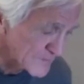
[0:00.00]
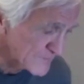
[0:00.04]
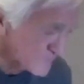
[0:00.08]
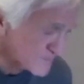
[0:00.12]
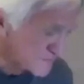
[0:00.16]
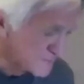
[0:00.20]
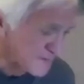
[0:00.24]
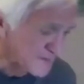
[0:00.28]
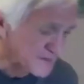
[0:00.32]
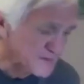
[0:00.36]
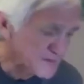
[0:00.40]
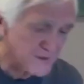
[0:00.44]
of
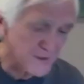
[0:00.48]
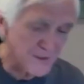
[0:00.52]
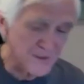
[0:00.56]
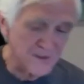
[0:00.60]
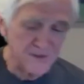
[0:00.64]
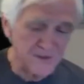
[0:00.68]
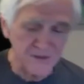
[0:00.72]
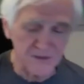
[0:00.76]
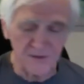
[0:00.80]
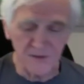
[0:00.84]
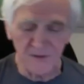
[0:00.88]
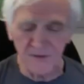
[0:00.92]
Space
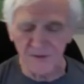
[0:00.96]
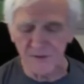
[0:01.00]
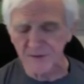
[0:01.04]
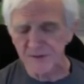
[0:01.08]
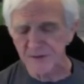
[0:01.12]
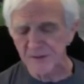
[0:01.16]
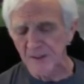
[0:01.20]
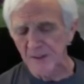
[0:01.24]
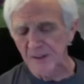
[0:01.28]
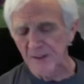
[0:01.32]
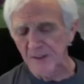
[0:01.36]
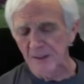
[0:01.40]
Odyssey because
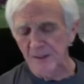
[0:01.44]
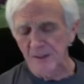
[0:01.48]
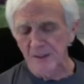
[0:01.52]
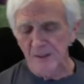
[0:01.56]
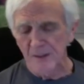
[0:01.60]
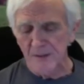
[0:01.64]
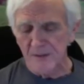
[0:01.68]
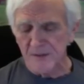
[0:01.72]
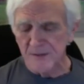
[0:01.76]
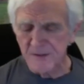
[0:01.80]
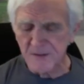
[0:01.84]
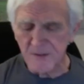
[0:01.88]

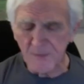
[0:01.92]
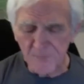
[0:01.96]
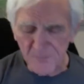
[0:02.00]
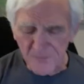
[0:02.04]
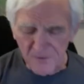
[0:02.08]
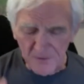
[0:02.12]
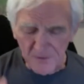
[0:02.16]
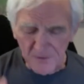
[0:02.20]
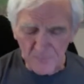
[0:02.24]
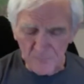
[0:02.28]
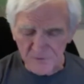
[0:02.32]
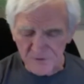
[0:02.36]

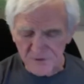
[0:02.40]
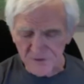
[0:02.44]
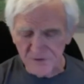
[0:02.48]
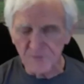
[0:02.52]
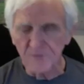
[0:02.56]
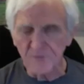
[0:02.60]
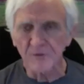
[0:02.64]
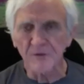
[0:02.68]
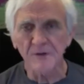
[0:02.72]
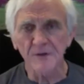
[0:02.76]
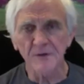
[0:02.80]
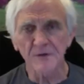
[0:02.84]
something was
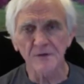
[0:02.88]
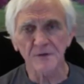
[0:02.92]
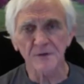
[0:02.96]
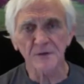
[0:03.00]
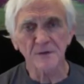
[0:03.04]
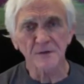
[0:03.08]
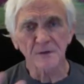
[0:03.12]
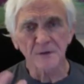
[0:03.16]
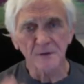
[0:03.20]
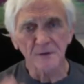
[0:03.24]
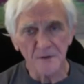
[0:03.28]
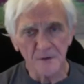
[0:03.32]

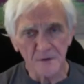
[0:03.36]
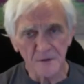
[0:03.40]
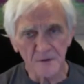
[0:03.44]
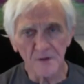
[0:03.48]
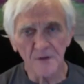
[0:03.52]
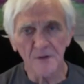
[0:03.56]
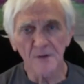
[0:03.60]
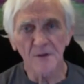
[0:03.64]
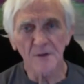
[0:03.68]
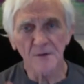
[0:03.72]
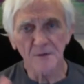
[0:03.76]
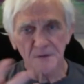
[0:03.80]
introduced,
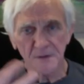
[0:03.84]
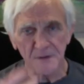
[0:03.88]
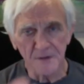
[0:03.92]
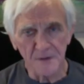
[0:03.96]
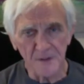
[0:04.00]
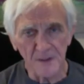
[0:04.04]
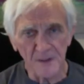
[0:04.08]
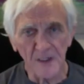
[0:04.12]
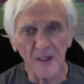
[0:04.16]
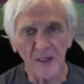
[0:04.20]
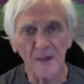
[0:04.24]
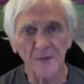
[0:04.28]
you know, to
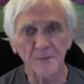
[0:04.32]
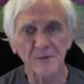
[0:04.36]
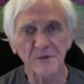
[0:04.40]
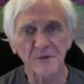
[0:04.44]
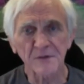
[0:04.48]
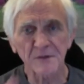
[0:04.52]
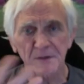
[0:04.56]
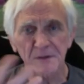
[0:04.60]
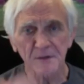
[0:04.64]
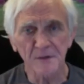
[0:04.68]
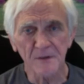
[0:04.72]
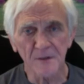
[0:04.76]
the
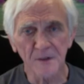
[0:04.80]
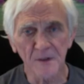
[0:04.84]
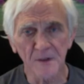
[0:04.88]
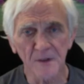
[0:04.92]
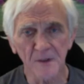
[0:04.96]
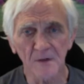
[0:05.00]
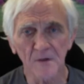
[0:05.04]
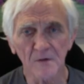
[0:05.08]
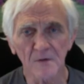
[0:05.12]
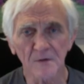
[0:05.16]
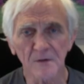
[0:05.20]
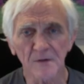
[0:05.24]
apes, you
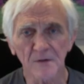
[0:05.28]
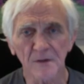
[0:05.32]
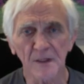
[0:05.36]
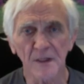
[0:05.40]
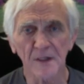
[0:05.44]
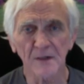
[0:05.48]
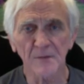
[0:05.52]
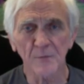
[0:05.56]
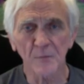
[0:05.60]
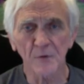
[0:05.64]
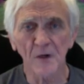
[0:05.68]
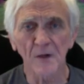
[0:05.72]
know,
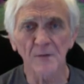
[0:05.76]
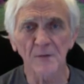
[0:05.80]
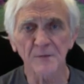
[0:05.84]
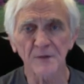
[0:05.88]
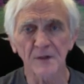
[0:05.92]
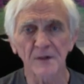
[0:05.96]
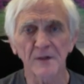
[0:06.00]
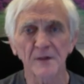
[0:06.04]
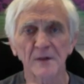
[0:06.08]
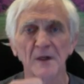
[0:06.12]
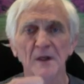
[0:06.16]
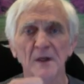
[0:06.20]
that
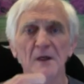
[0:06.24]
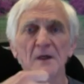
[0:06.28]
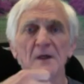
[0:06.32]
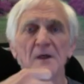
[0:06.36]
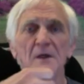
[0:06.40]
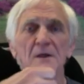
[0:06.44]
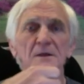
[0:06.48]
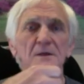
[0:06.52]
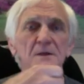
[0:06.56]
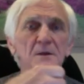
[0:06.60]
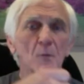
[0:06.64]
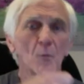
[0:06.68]
prompted
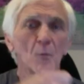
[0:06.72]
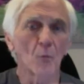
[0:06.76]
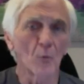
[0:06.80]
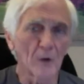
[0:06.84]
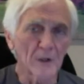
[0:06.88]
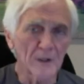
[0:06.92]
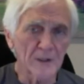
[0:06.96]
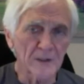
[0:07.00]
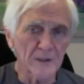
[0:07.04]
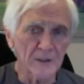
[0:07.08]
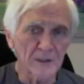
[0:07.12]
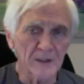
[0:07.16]

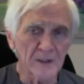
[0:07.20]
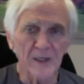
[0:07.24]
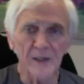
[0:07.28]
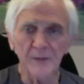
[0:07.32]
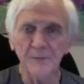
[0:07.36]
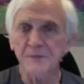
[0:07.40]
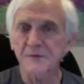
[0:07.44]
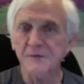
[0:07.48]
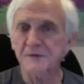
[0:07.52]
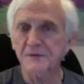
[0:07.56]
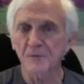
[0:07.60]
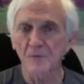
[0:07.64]
one of the
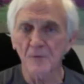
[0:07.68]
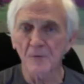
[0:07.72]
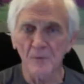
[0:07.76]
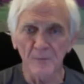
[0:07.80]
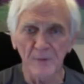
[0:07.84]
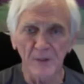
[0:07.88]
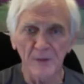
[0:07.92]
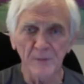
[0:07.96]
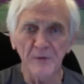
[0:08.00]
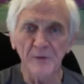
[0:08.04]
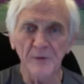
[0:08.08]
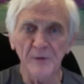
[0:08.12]
apes or
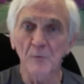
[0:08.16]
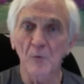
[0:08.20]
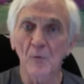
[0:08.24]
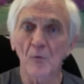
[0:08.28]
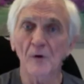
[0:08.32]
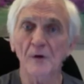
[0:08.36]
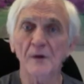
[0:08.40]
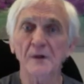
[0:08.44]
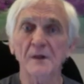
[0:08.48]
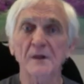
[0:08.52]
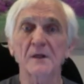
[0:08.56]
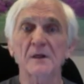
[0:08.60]
maybe
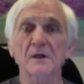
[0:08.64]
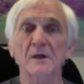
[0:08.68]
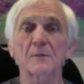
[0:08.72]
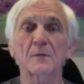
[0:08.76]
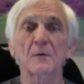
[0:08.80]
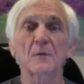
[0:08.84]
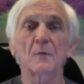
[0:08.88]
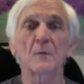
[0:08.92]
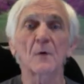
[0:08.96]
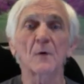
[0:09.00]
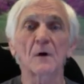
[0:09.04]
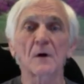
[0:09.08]
more to get up
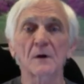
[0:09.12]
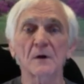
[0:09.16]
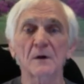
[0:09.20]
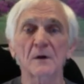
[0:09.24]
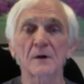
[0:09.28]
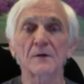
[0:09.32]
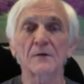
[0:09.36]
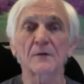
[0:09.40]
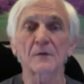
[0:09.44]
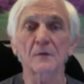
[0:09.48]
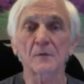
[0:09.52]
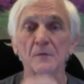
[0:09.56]
and walk on
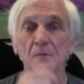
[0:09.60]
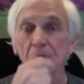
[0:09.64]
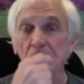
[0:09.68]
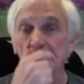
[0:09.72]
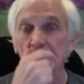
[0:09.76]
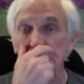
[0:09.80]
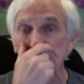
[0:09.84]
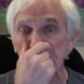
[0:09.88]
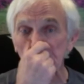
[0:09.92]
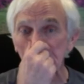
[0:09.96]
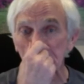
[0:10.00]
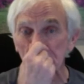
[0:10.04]
two
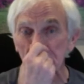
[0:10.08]
feet